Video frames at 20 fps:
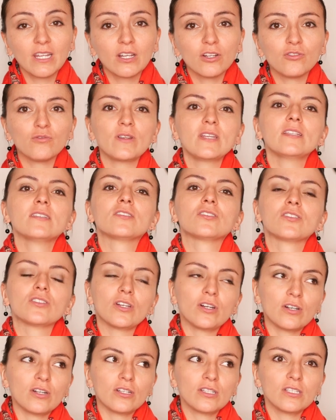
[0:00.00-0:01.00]
a great
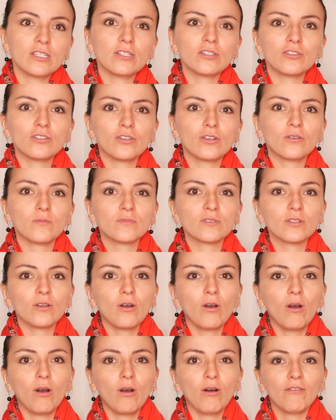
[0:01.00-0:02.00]
start in terms
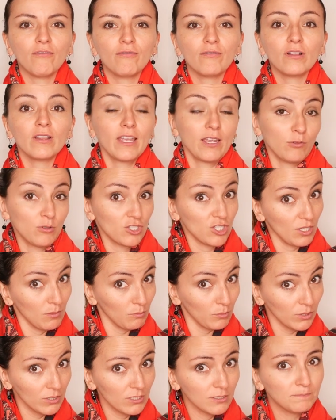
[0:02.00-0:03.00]
of language
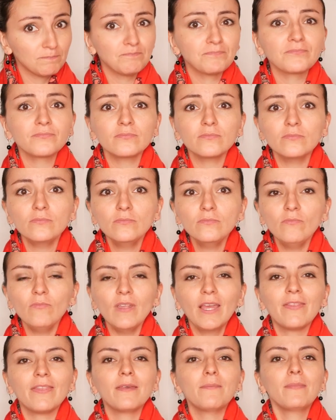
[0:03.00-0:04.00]
input.
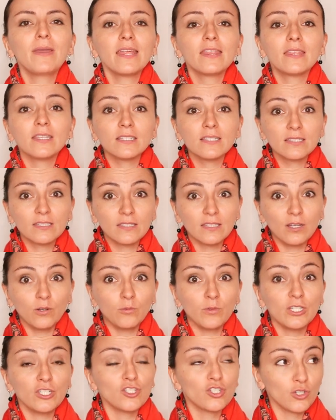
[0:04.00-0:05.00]
The methods
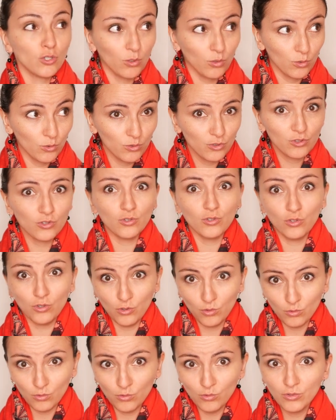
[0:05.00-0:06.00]
that we chose to
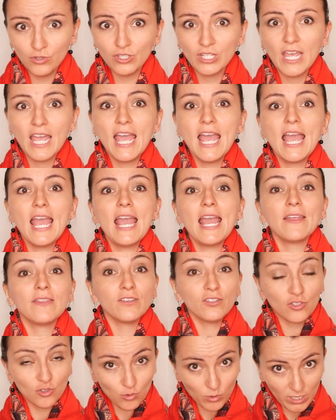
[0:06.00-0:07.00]
use
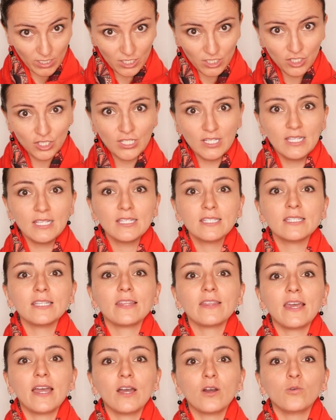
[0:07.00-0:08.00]
and the strategies
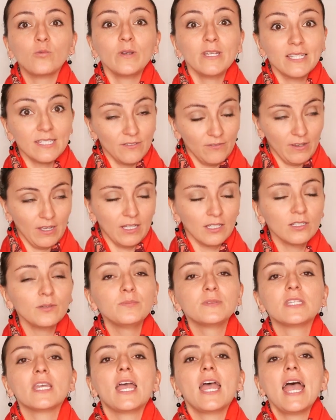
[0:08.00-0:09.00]
that we
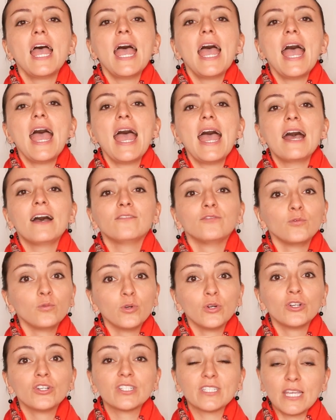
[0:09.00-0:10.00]
developed have
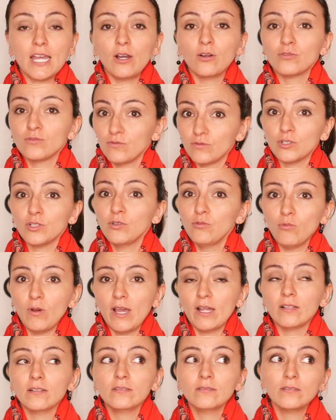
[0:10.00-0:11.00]
worked out very
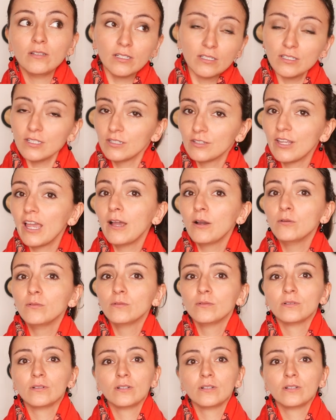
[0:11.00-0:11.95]
well until now.